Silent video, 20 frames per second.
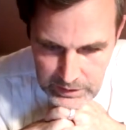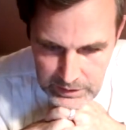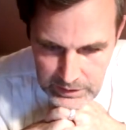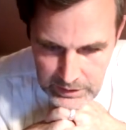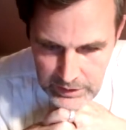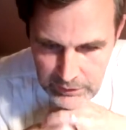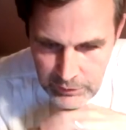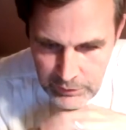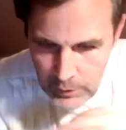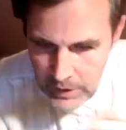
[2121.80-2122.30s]

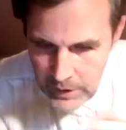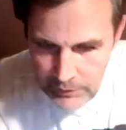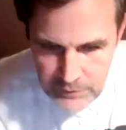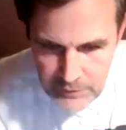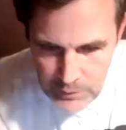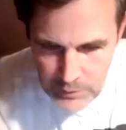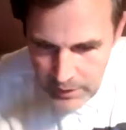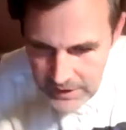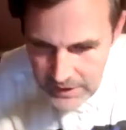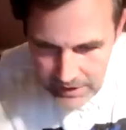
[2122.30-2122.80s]
If you have
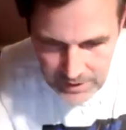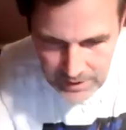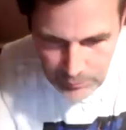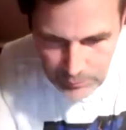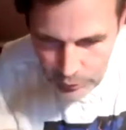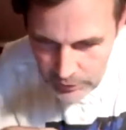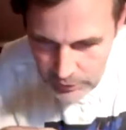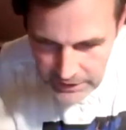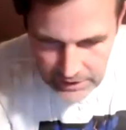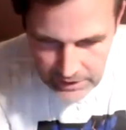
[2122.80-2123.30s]
to add any
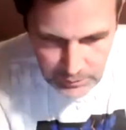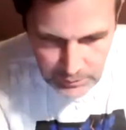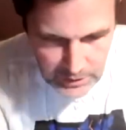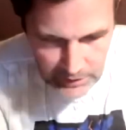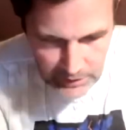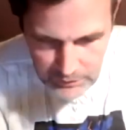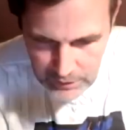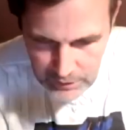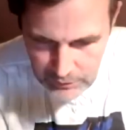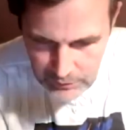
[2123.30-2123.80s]
more liquid
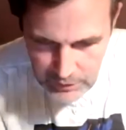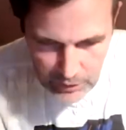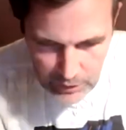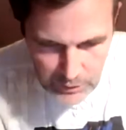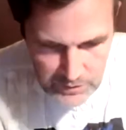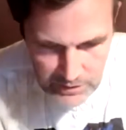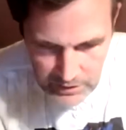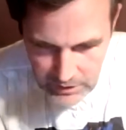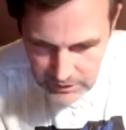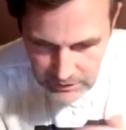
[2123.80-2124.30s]
after you've
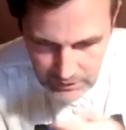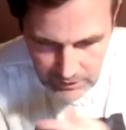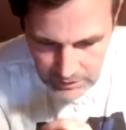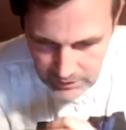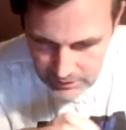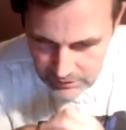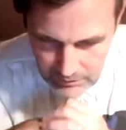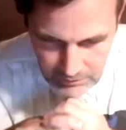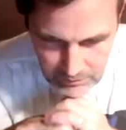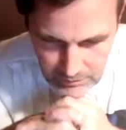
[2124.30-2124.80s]
coated it,
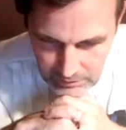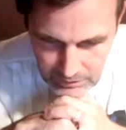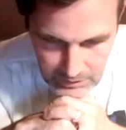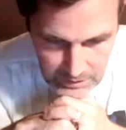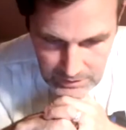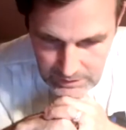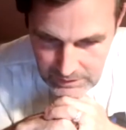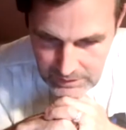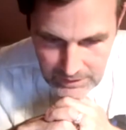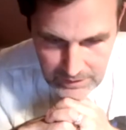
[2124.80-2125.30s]
then
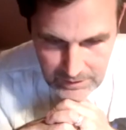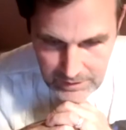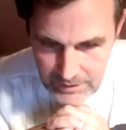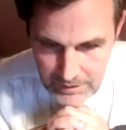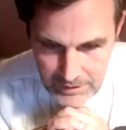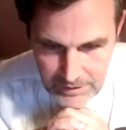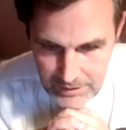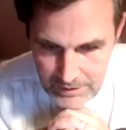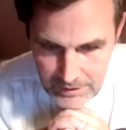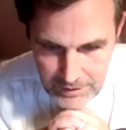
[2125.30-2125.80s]

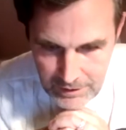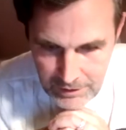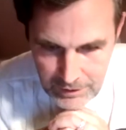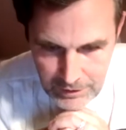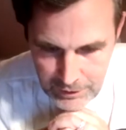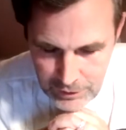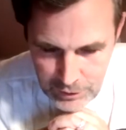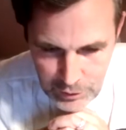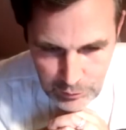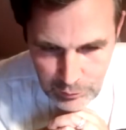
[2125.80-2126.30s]

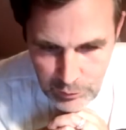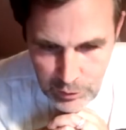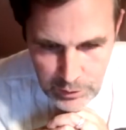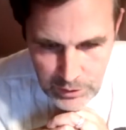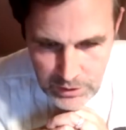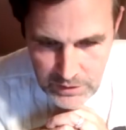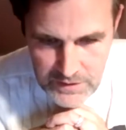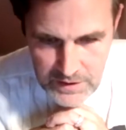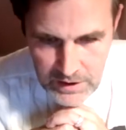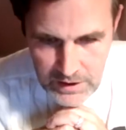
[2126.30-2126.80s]
you'll ruin
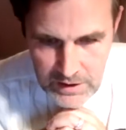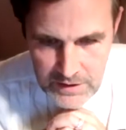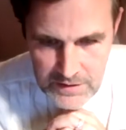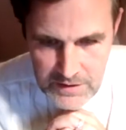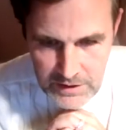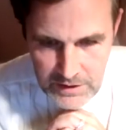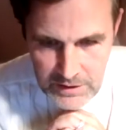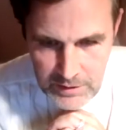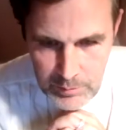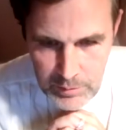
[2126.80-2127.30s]
your
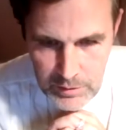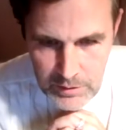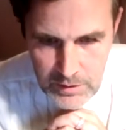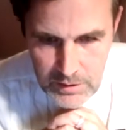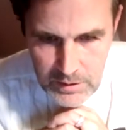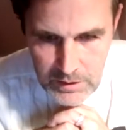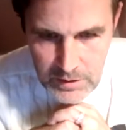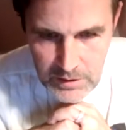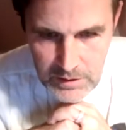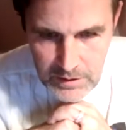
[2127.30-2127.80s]
cyanotype.
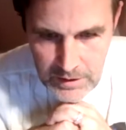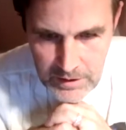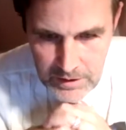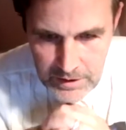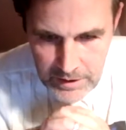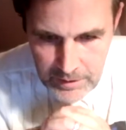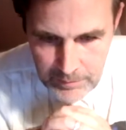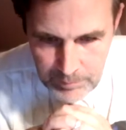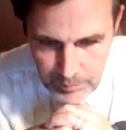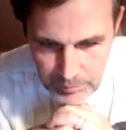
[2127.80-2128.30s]

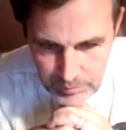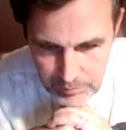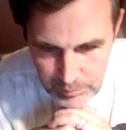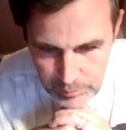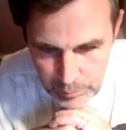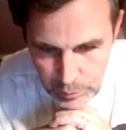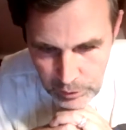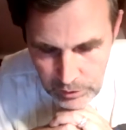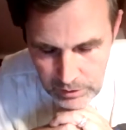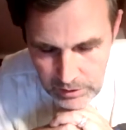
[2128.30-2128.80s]

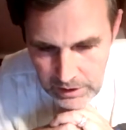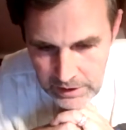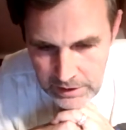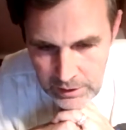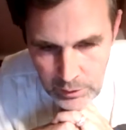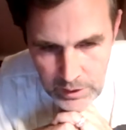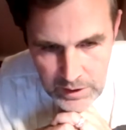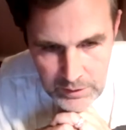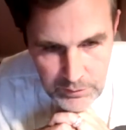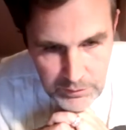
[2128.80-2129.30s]
But
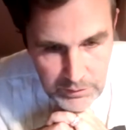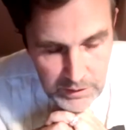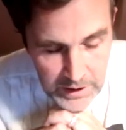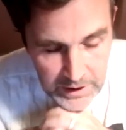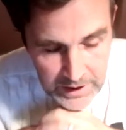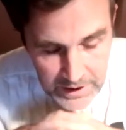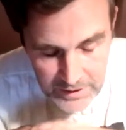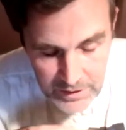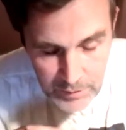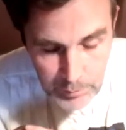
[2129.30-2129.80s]
I
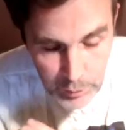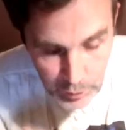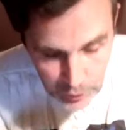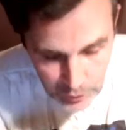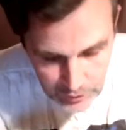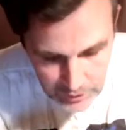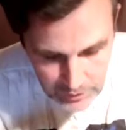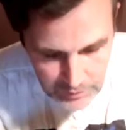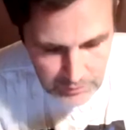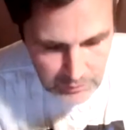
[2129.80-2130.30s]
had the
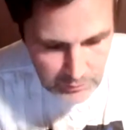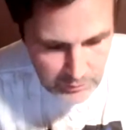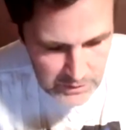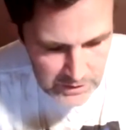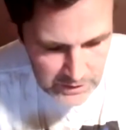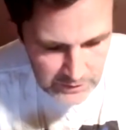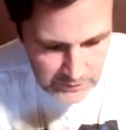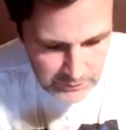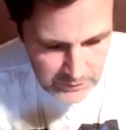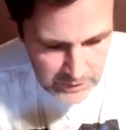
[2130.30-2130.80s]
book, which
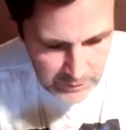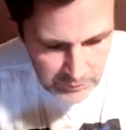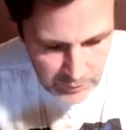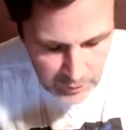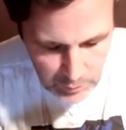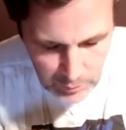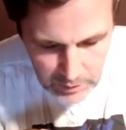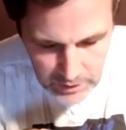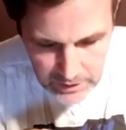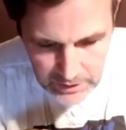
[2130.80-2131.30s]
I've given
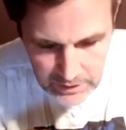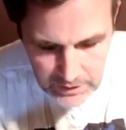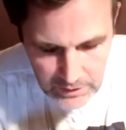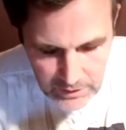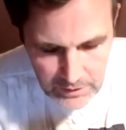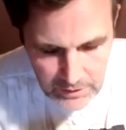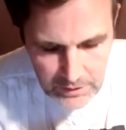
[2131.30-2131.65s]
away,